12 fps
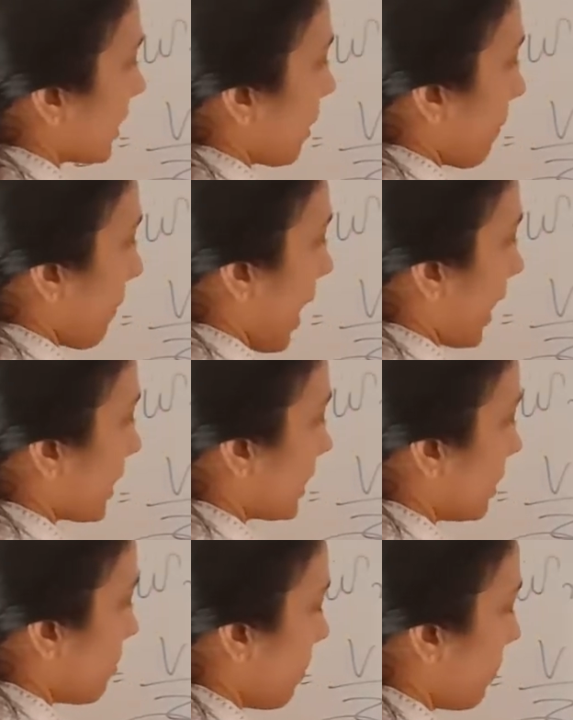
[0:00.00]
the
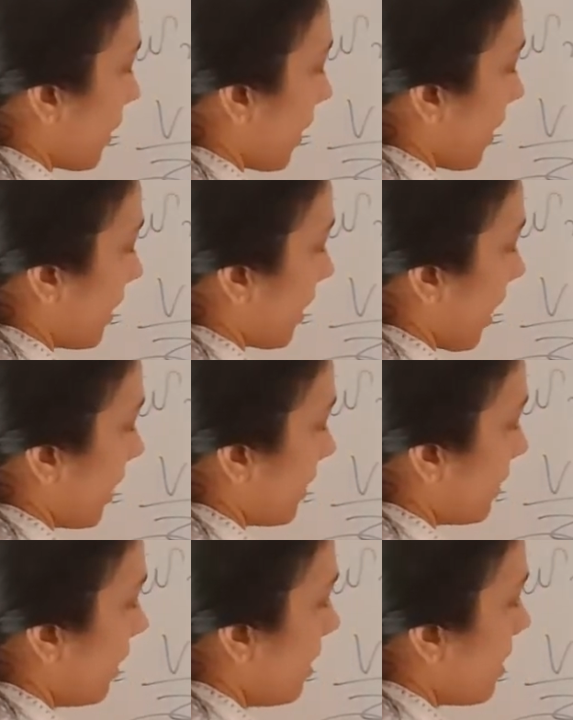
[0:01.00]
maximum current
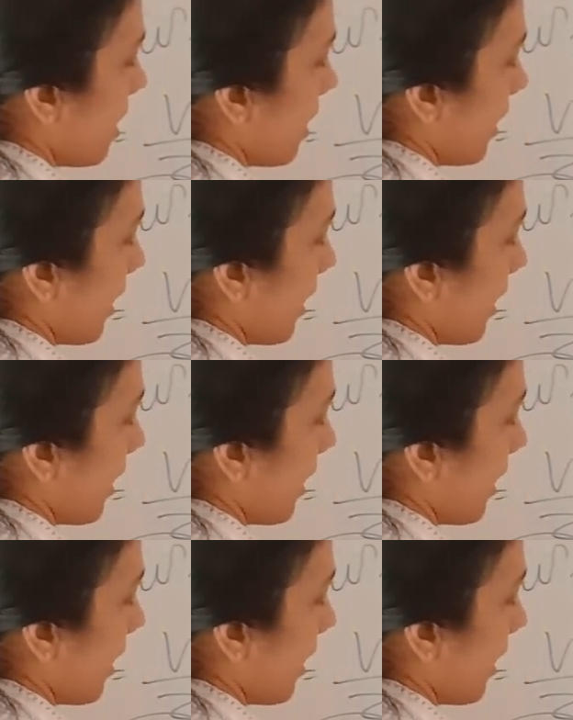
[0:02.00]
at the